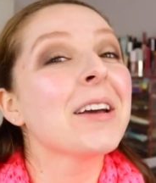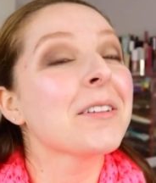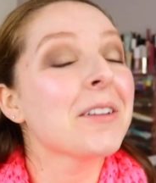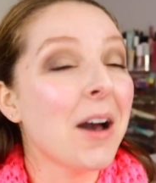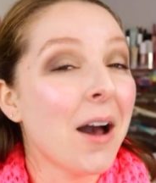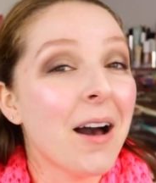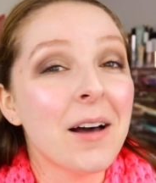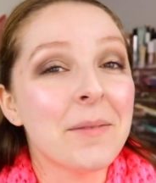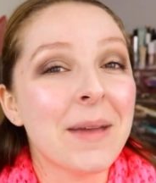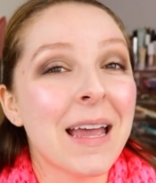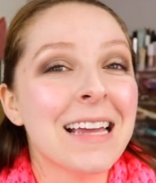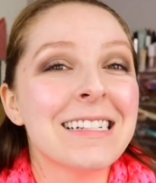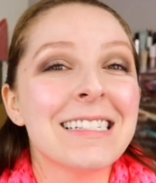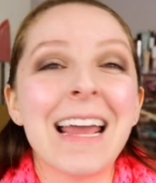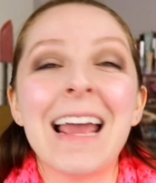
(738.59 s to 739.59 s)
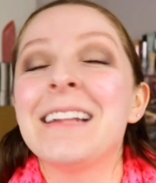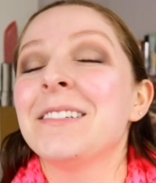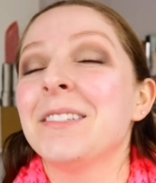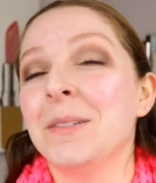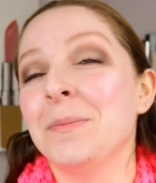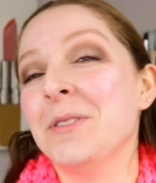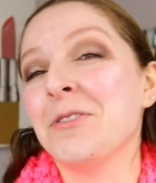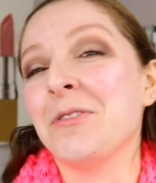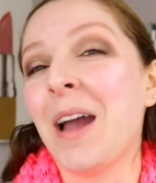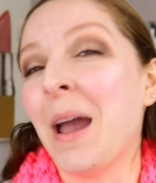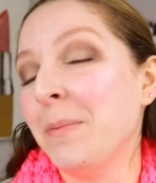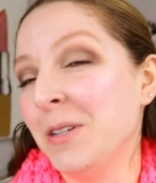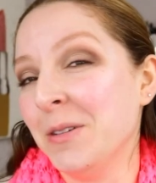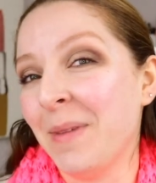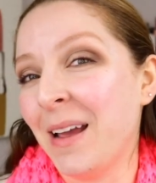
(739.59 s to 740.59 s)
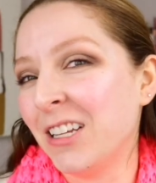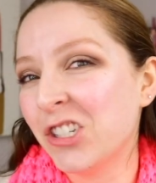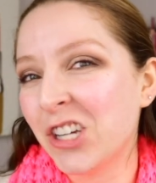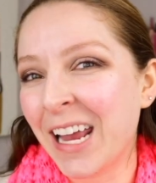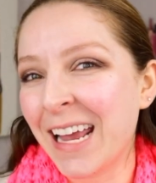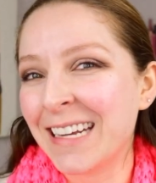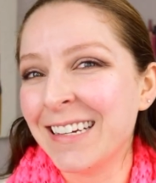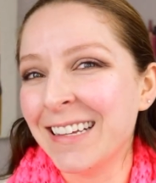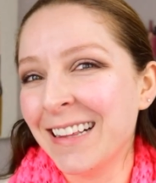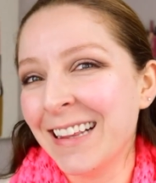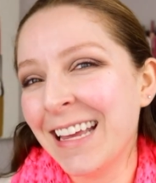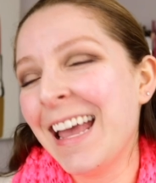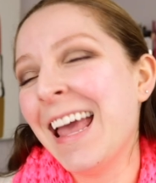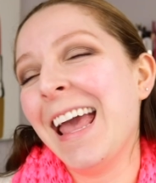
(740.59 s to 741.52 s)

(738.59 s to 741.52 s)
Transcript: comment, and subscribe to my channel,